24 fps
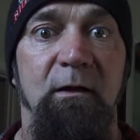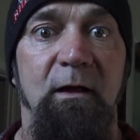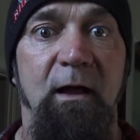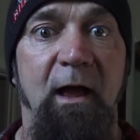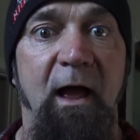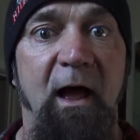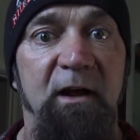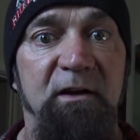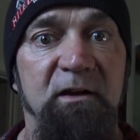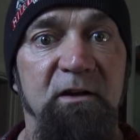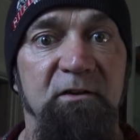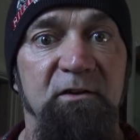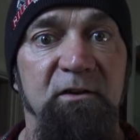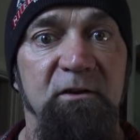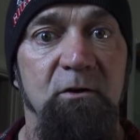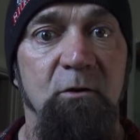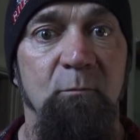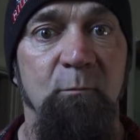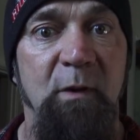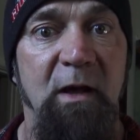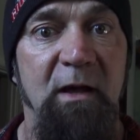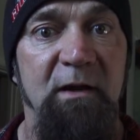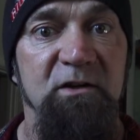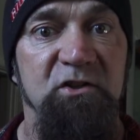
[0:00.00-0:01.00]
How do you think
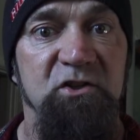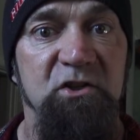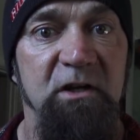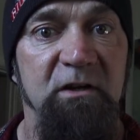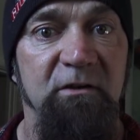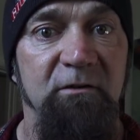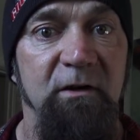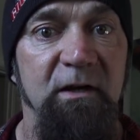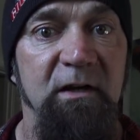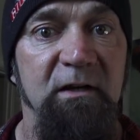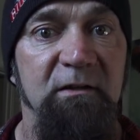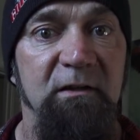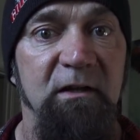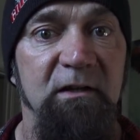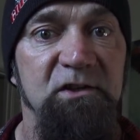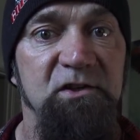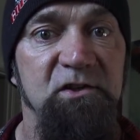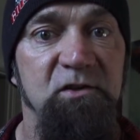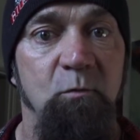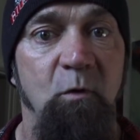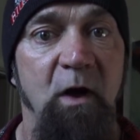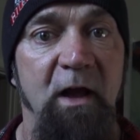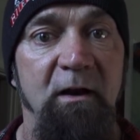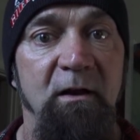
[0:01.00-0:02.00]
your body generated that
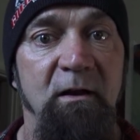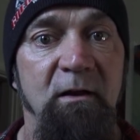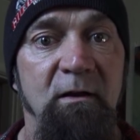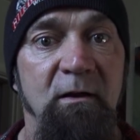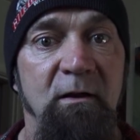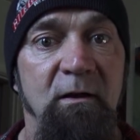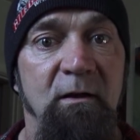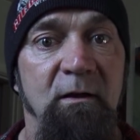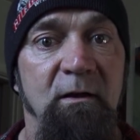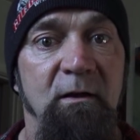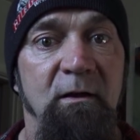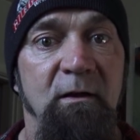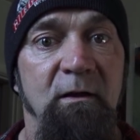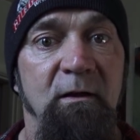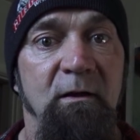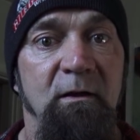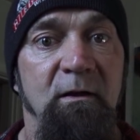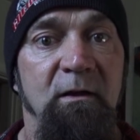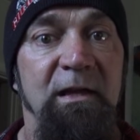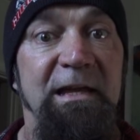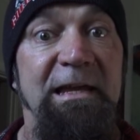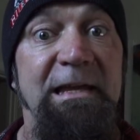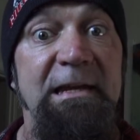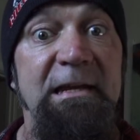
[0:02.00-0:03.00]
sweat?
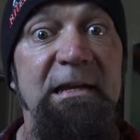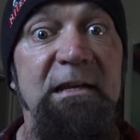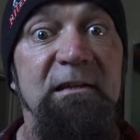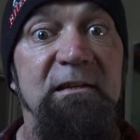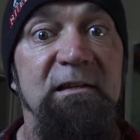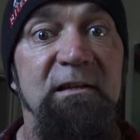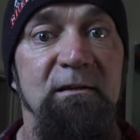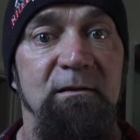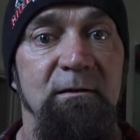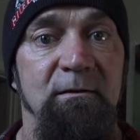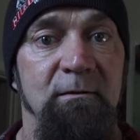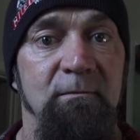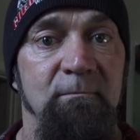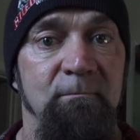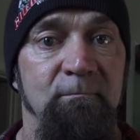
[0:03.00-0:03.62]
Heat,